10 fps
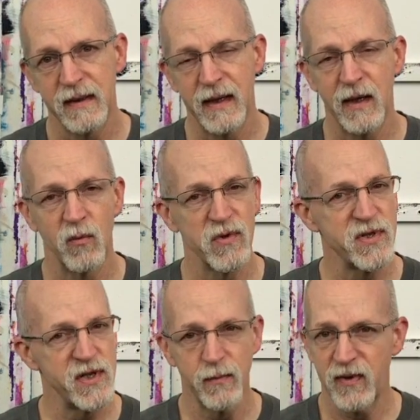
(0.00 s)
and it will
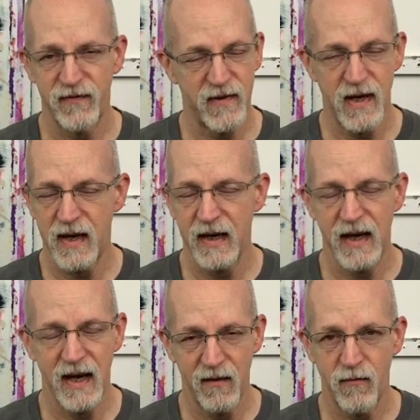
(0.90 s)
simplify
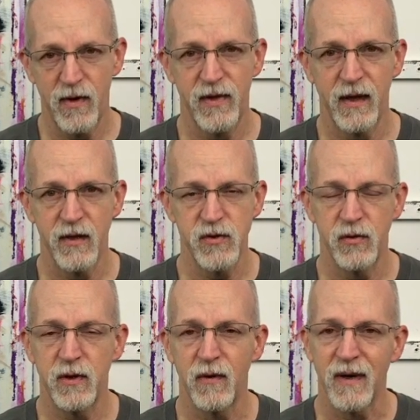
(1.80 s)
everything that
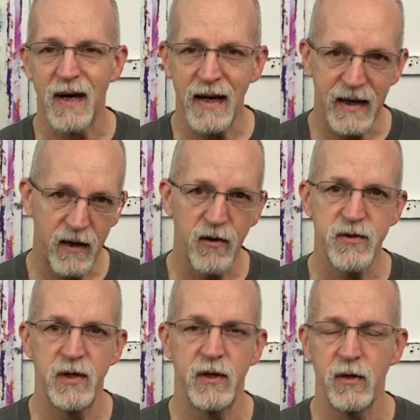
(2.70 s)
you do. And I
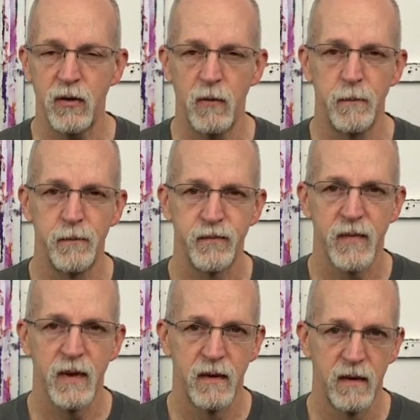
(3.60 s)
guarantee you,
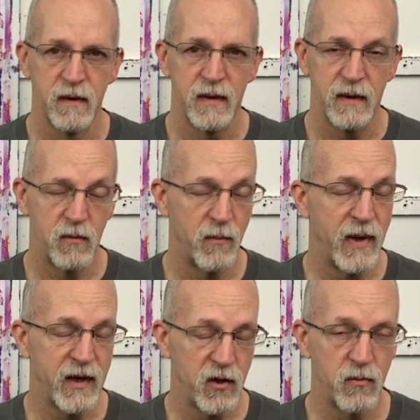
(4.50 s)
it will
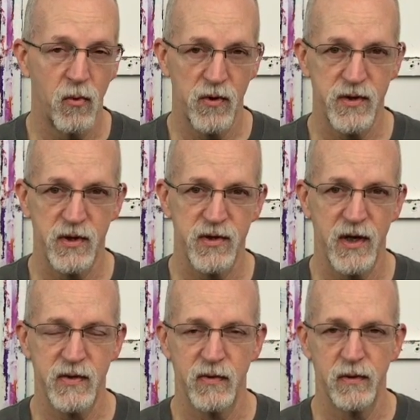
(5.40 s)
make you more
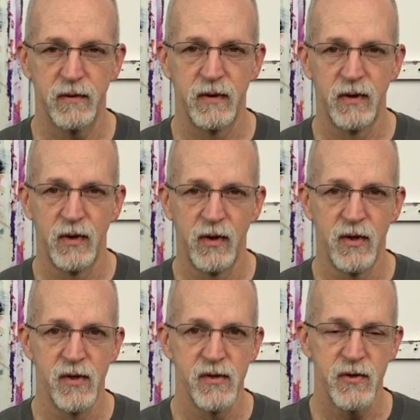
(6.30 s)
successful.
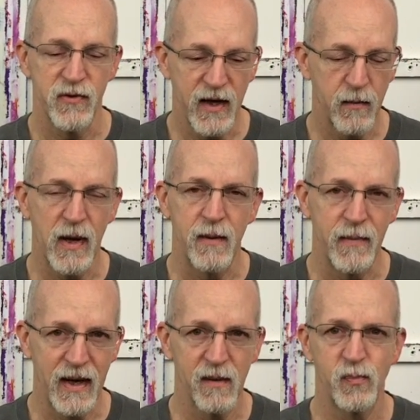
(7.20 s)
So think about it,
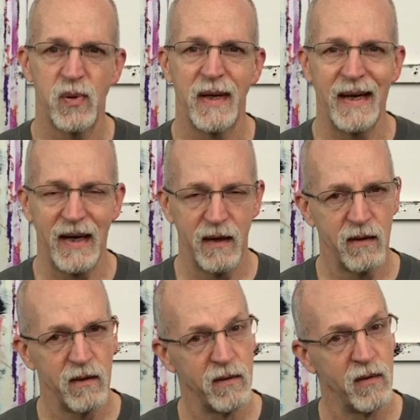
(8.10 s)
make a plan,